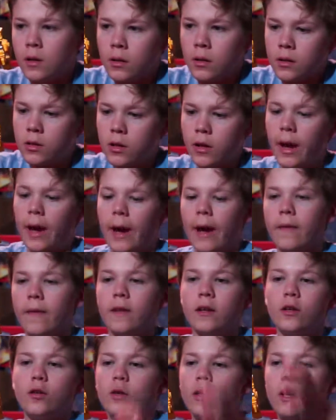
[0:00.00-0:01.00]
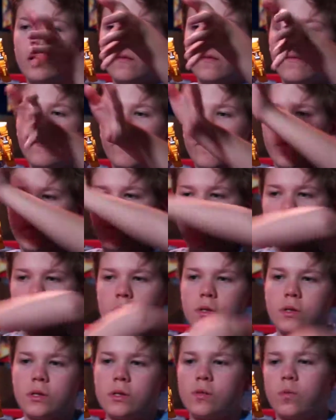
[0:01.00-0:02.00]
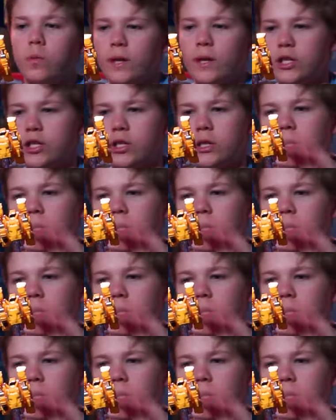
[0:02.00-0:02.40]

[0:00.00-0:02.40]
So yeah, and then you can switch